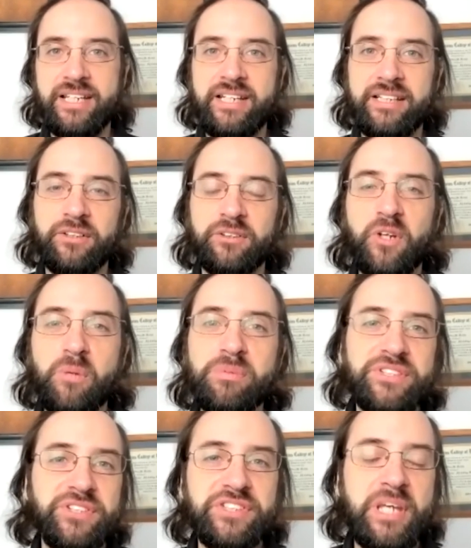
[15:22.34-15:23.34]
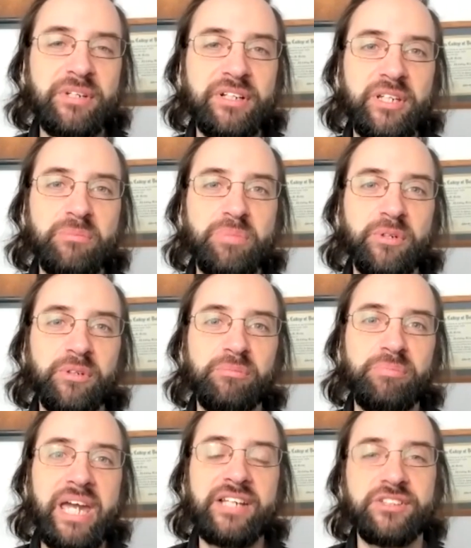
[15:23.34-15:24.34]
Now, global systemically
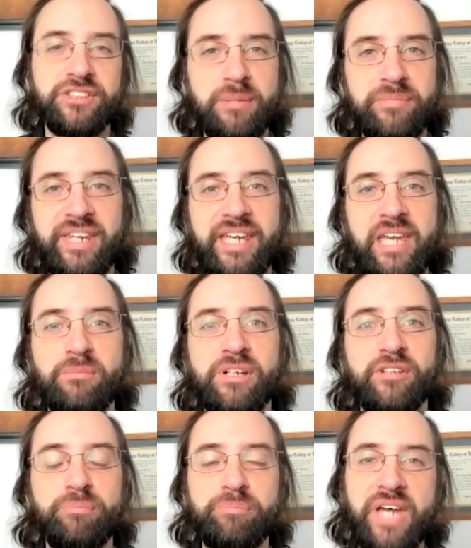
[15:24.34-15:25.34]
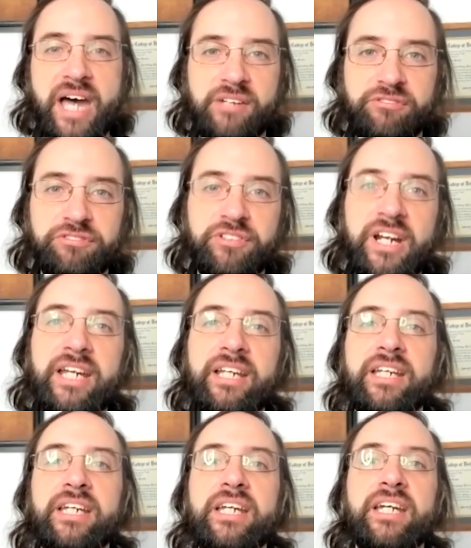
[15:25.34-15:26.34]
important banks are something that came out of Dodd-Frank,